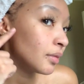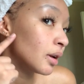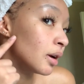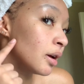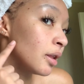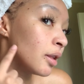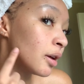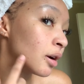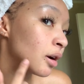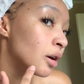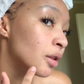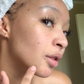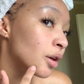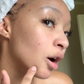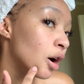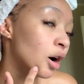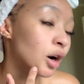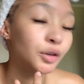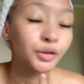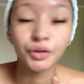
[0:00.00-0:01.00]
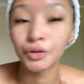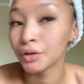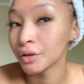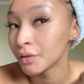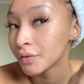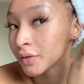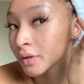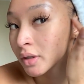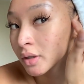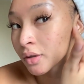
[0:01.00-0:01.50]
and then on the hard
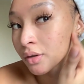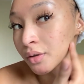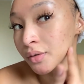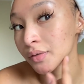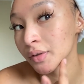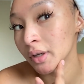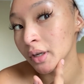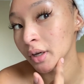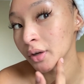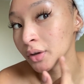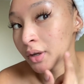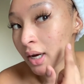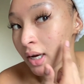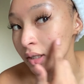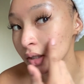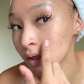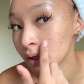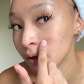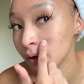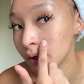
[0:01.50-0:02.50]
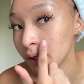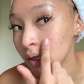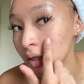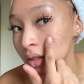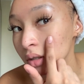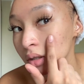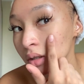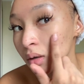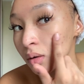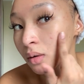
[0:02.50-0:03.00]
surfaces over here. You guys can already
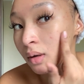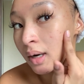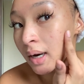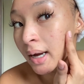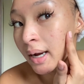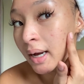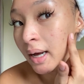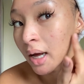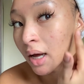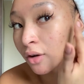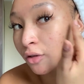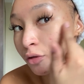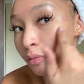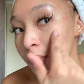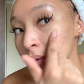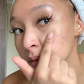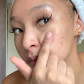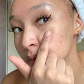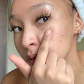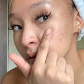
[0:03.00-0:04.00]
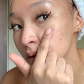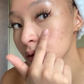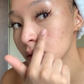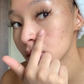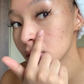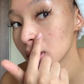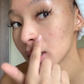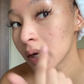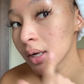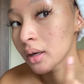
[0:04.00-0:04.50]
see how like I have
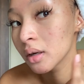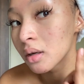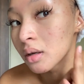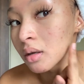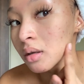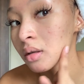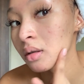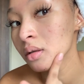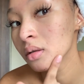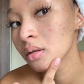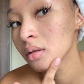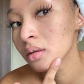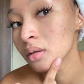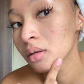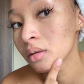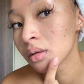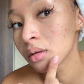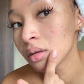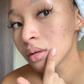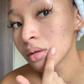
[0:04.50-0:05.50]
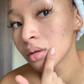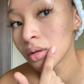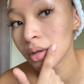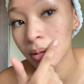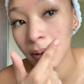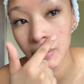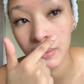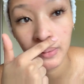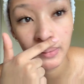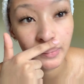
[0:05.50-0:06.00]
pimples, like, you
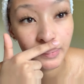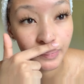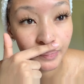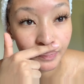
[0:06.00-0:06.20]
know,